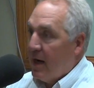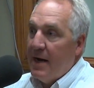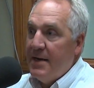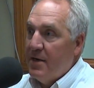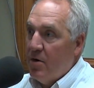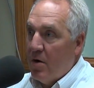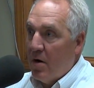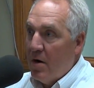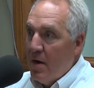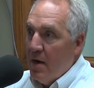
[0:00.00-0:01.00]

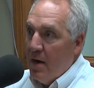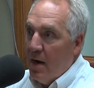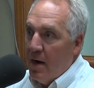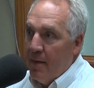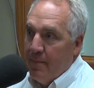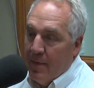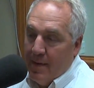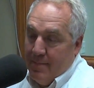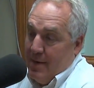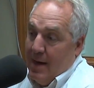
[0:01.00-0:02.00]
ID&R.
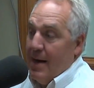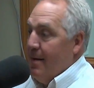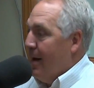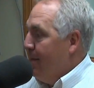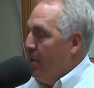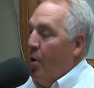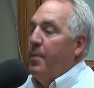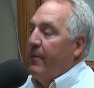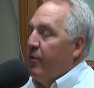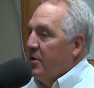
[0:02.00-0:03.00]
I'm
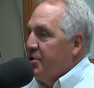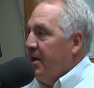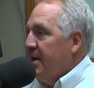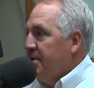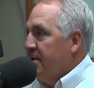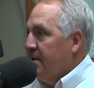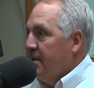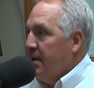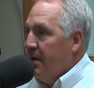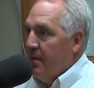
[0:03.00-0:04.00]
hoping for a change
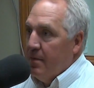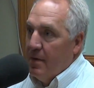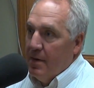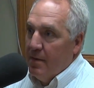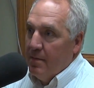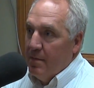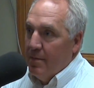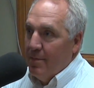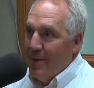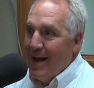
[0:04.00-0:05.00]

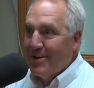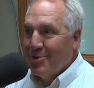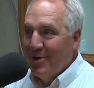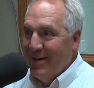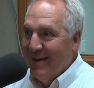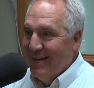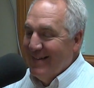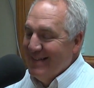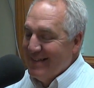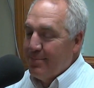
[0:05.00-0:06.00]
in actually
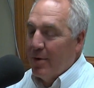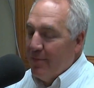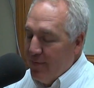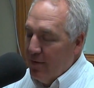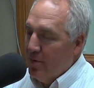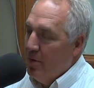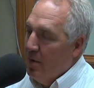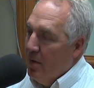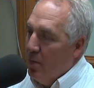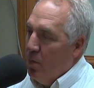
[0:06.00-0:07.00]
Springfield,
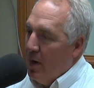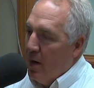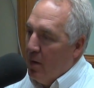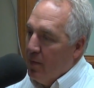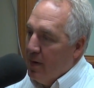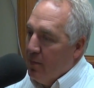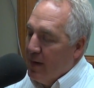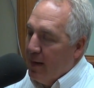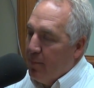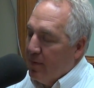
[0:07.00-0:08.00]
where we
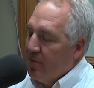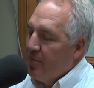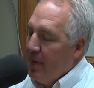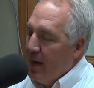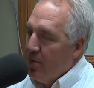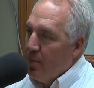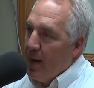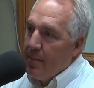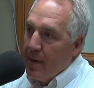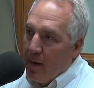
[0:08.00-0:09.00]
get a businessman who
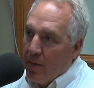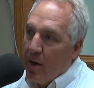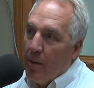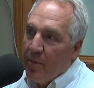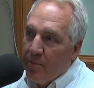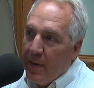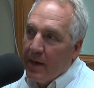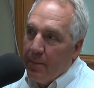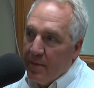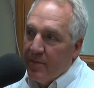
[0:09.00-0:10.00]
might be able to help us
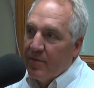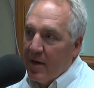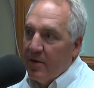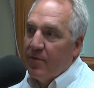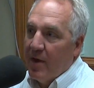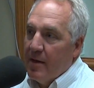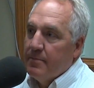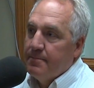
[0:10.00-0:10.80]
make a business case for that.